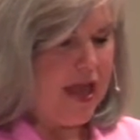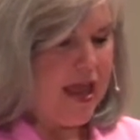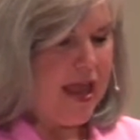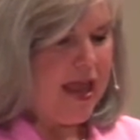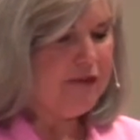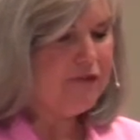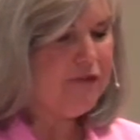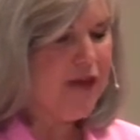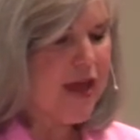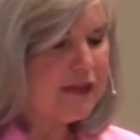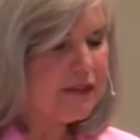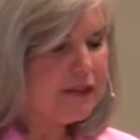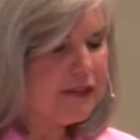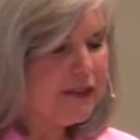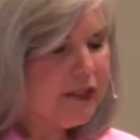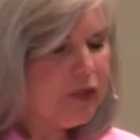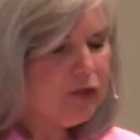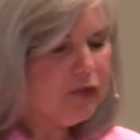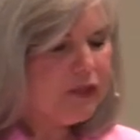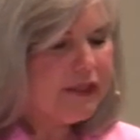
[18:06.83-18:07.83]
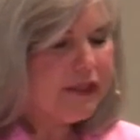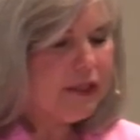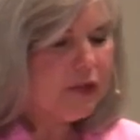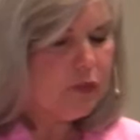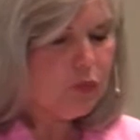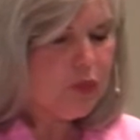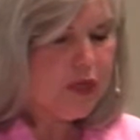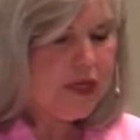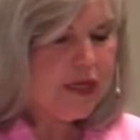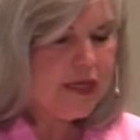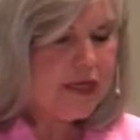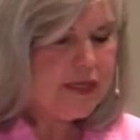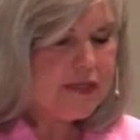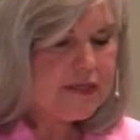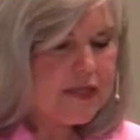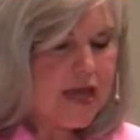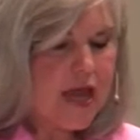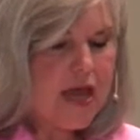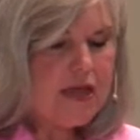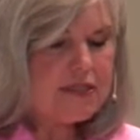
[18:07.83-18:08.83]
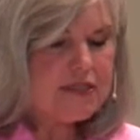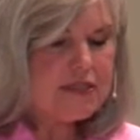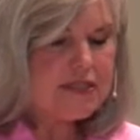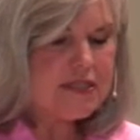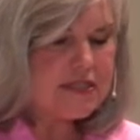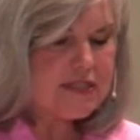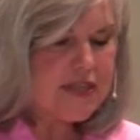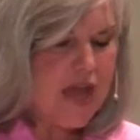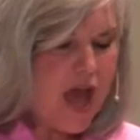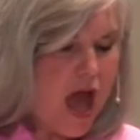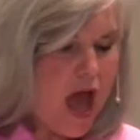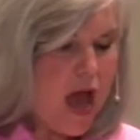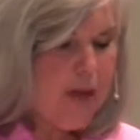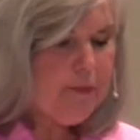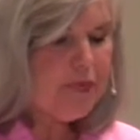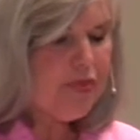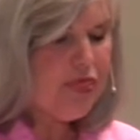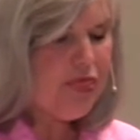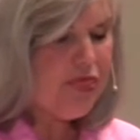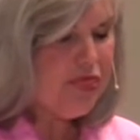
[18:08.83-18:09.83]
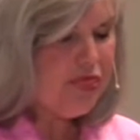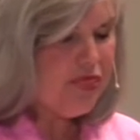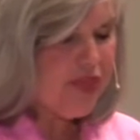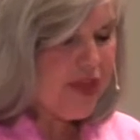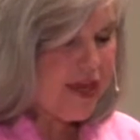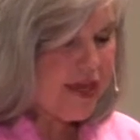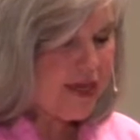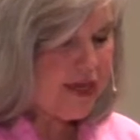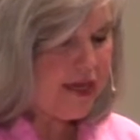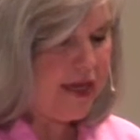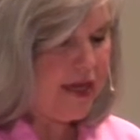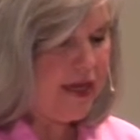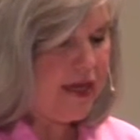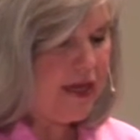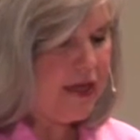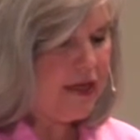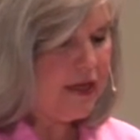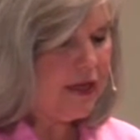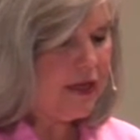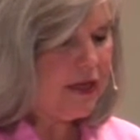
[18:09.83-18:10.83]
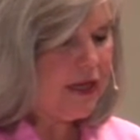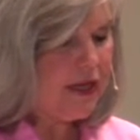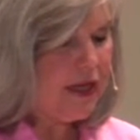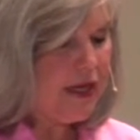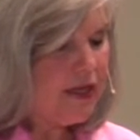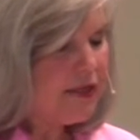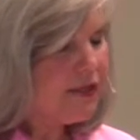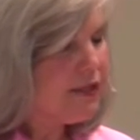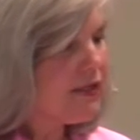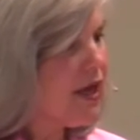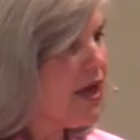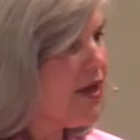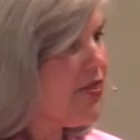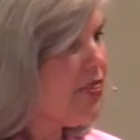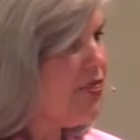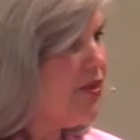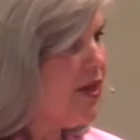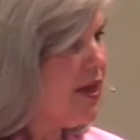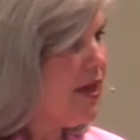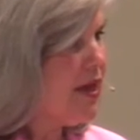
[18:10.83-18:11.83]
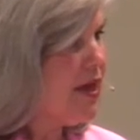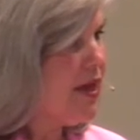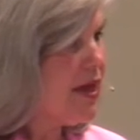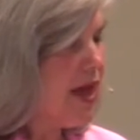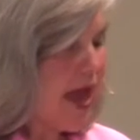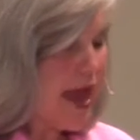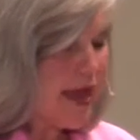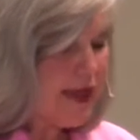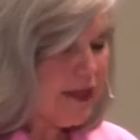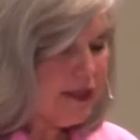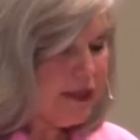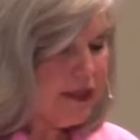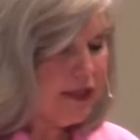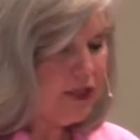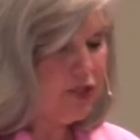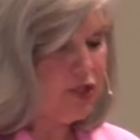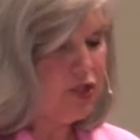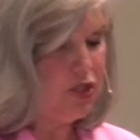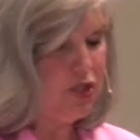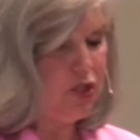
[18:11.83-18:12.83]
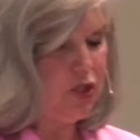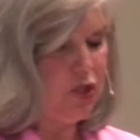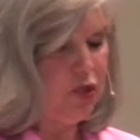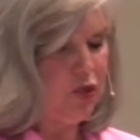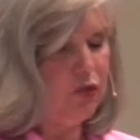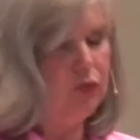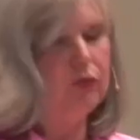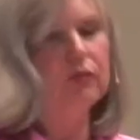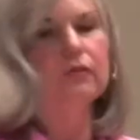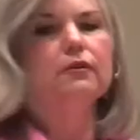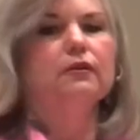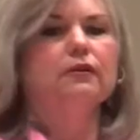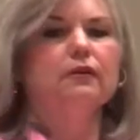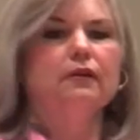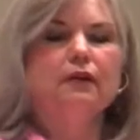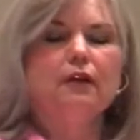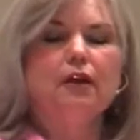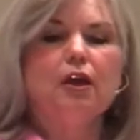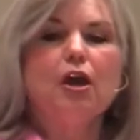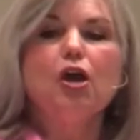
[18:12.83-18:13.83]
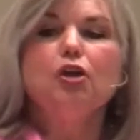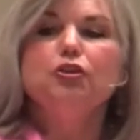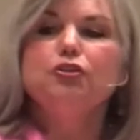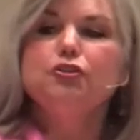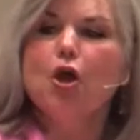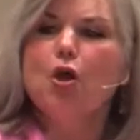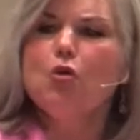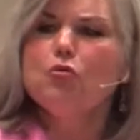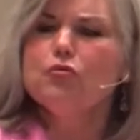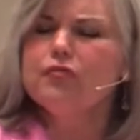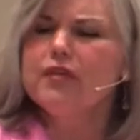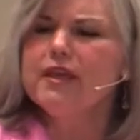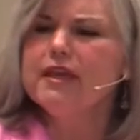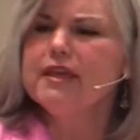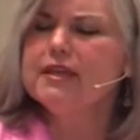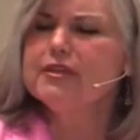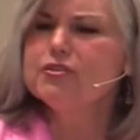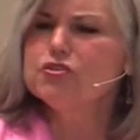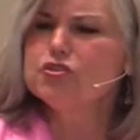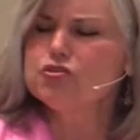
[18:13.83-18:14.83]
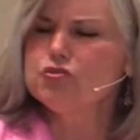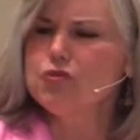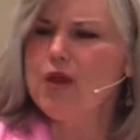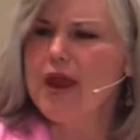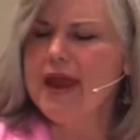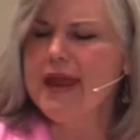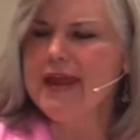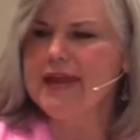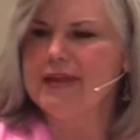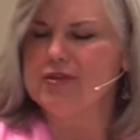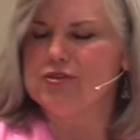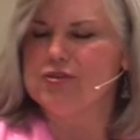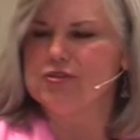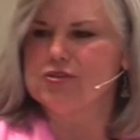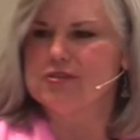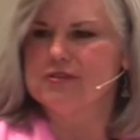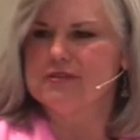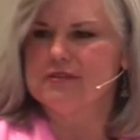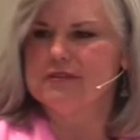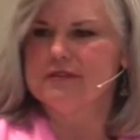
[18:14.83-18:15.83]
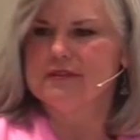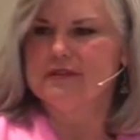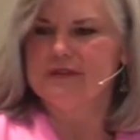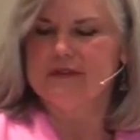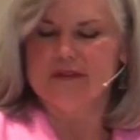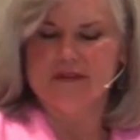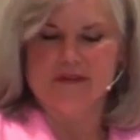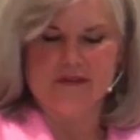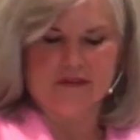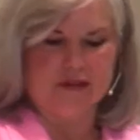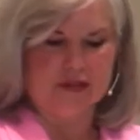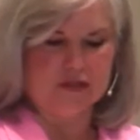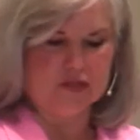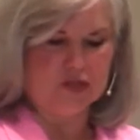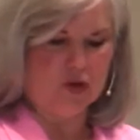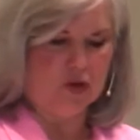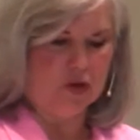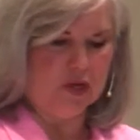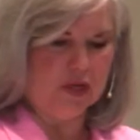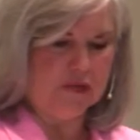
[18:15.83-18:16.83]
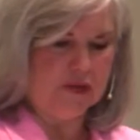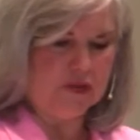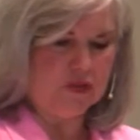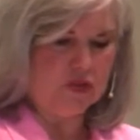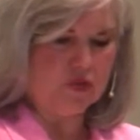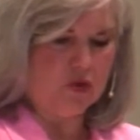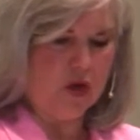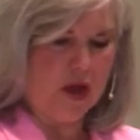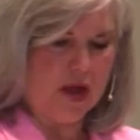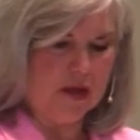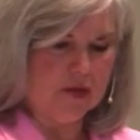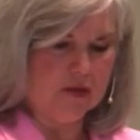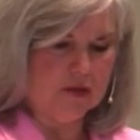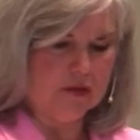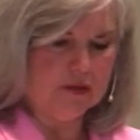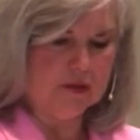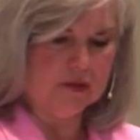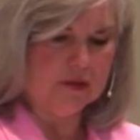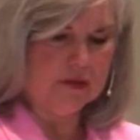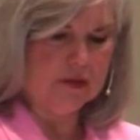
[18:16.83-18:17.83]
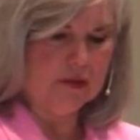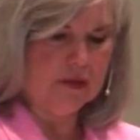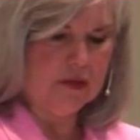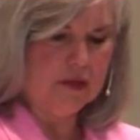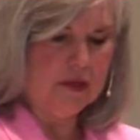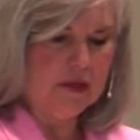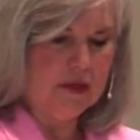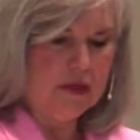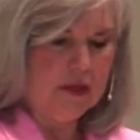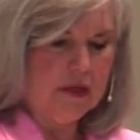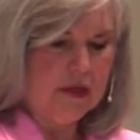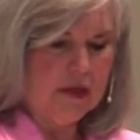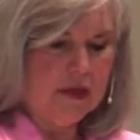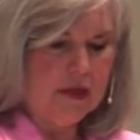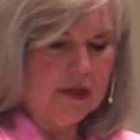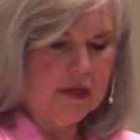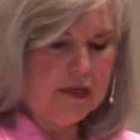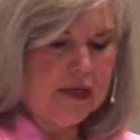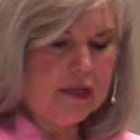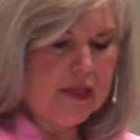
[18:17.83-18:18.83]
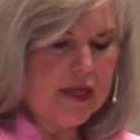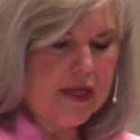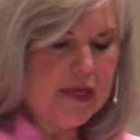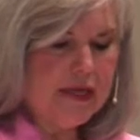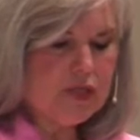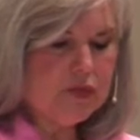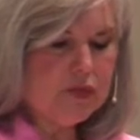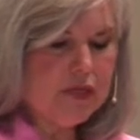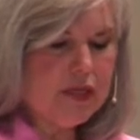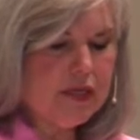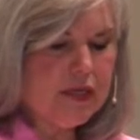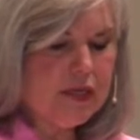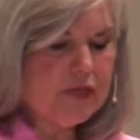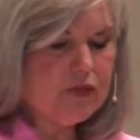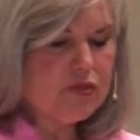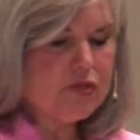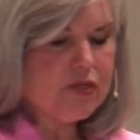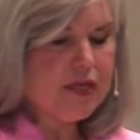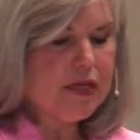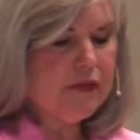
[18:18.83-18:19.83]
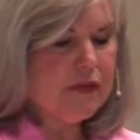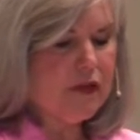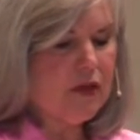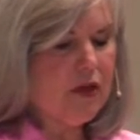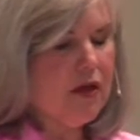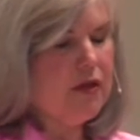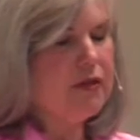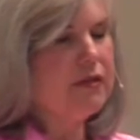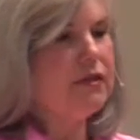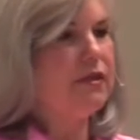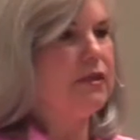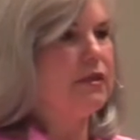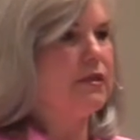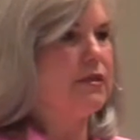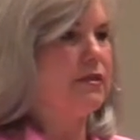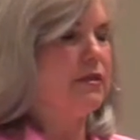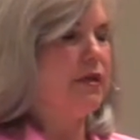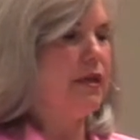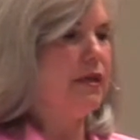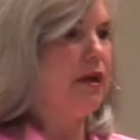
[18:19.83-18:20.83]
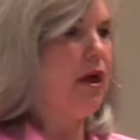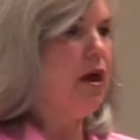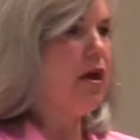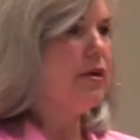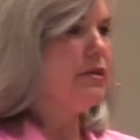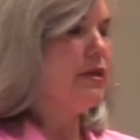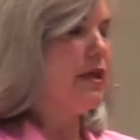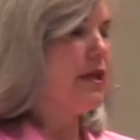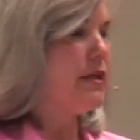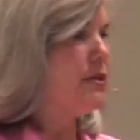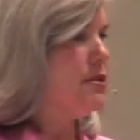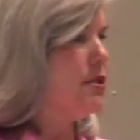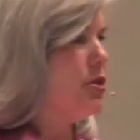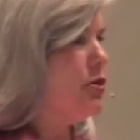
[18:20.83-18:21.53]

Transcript: In fact, literally it reads, Stop thinking it a thing alien to you. Don't think it strange concerning this trial. Now, ladies, we need to understand the context, context